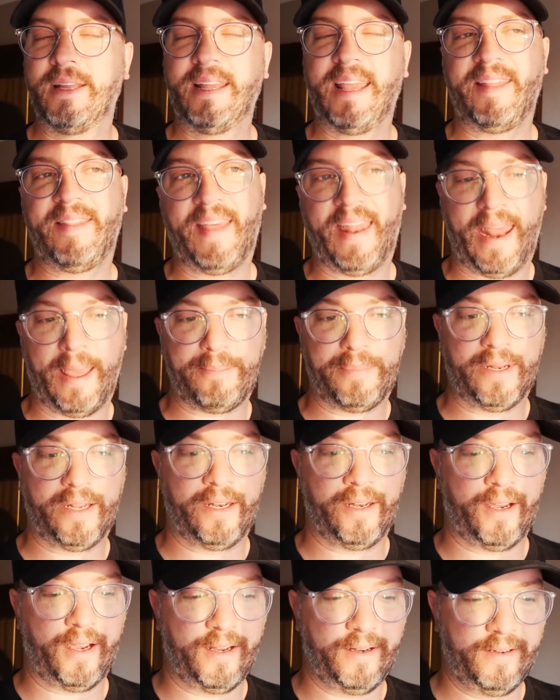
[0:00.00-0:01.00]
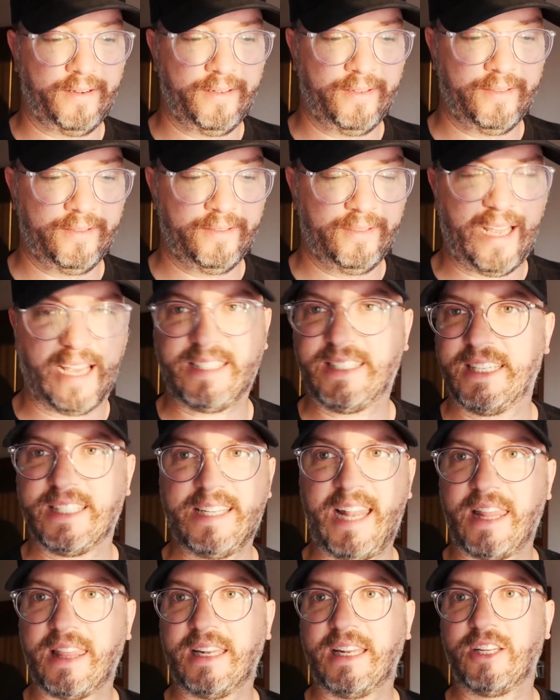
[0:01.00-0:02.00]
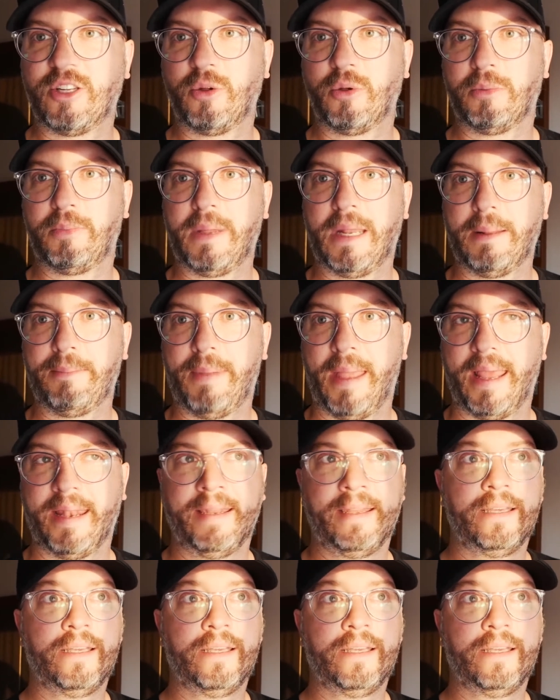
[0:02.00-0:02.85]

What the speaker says: And that happened at night. Actually, it's nothing to do with Peter Pan.